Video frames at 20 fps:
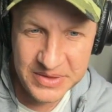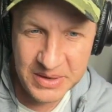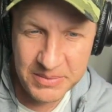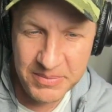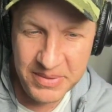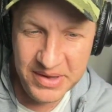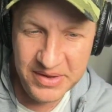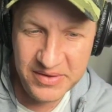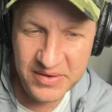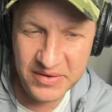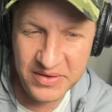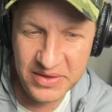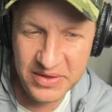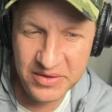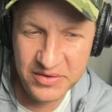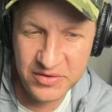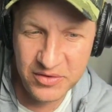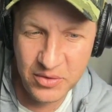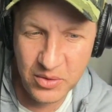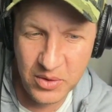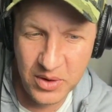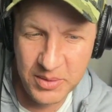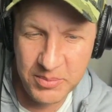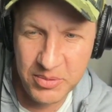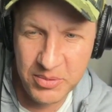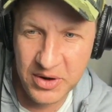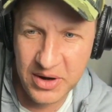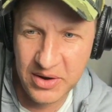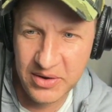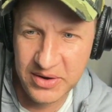basically the story
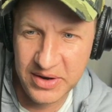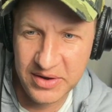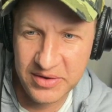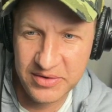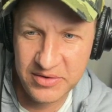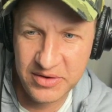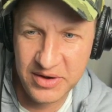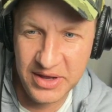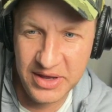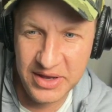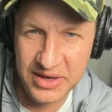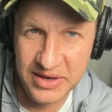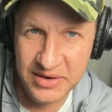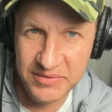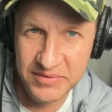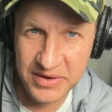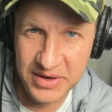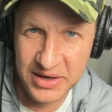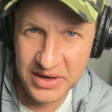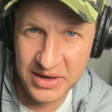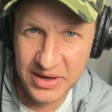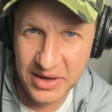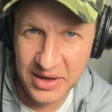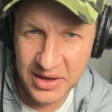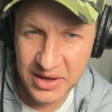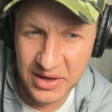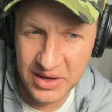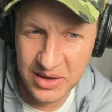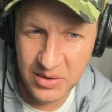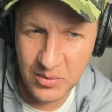put out yesterday evening
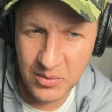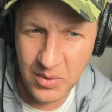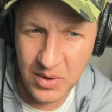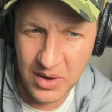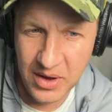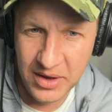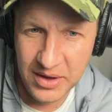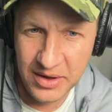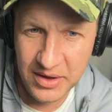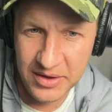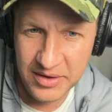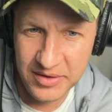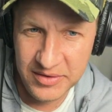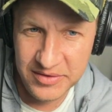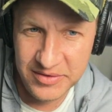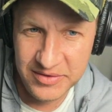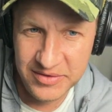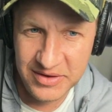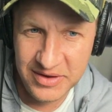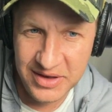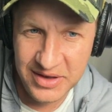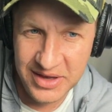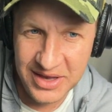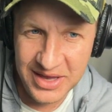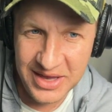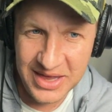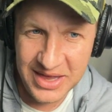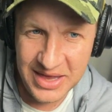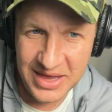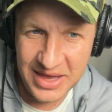was,
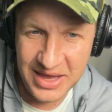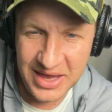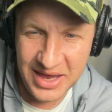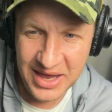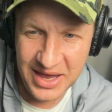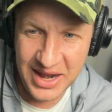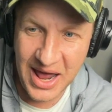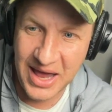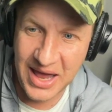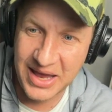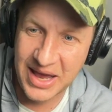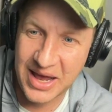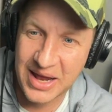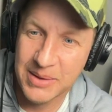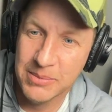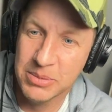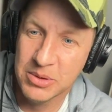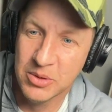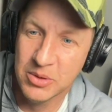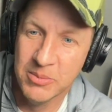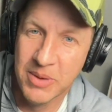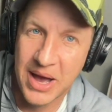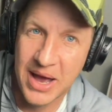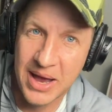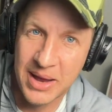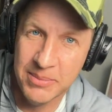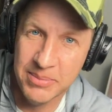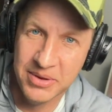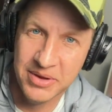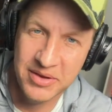and I kind of blew by
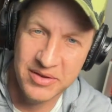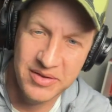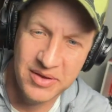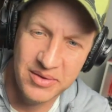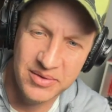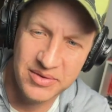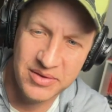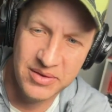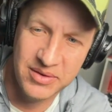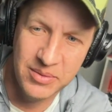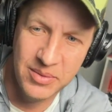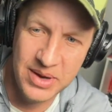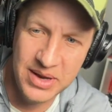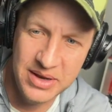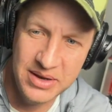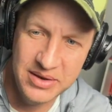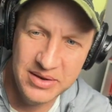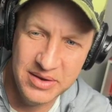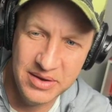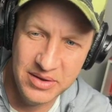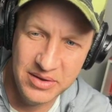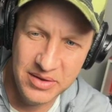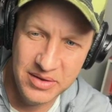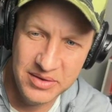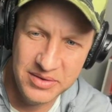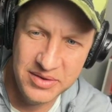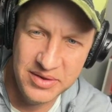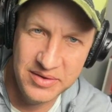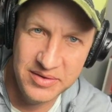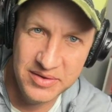it because I was going to wait until
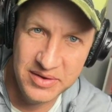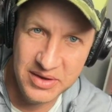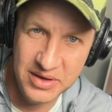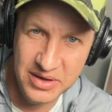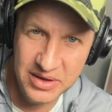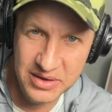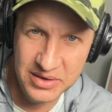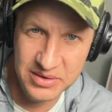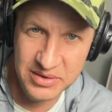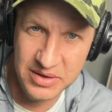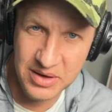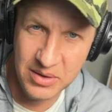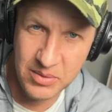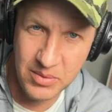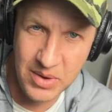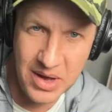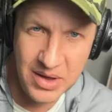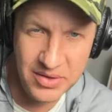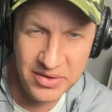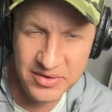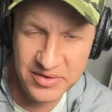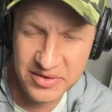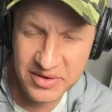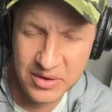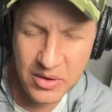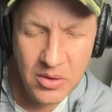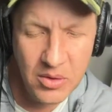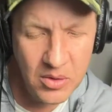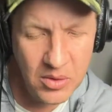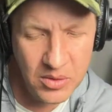to see, you know, how this
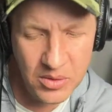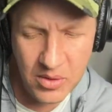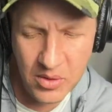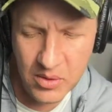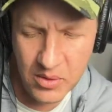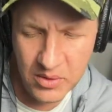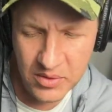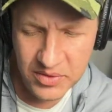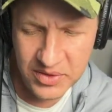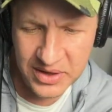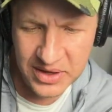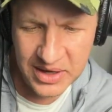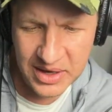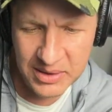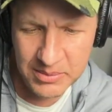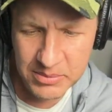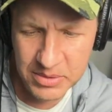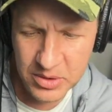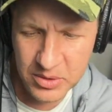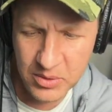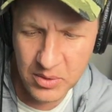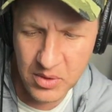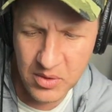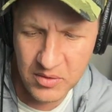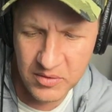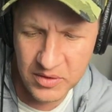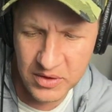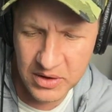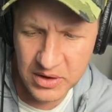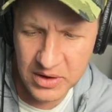thing, whole thing kind of blew
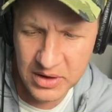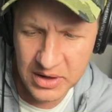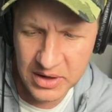over.